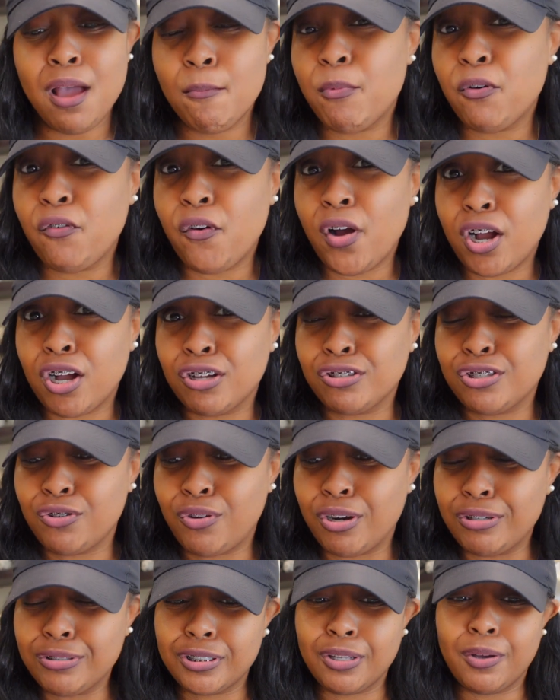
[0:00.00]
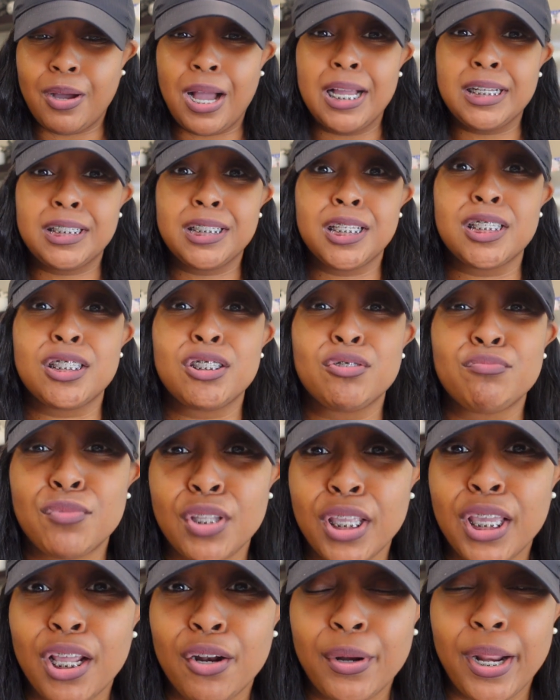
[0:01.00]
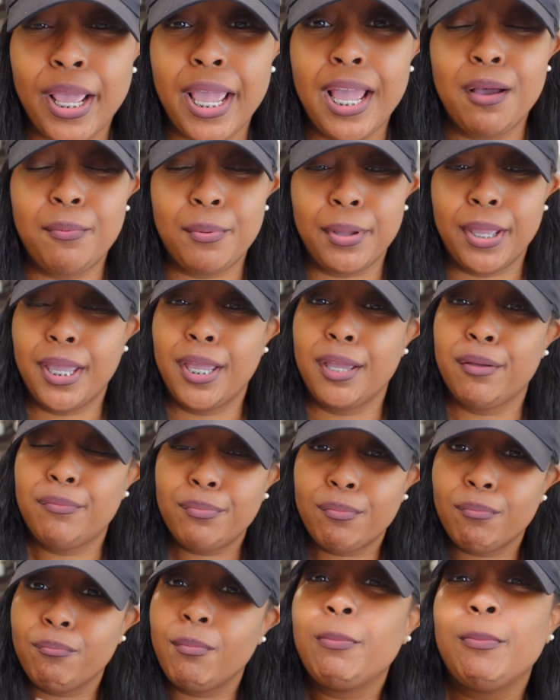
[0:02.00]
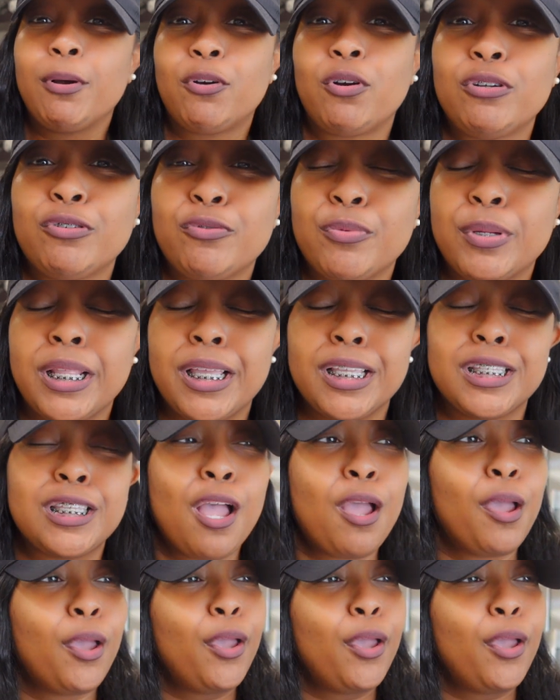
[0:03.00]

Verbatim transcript: Before I go to the grocery store, I just get on the app and make my grocery list.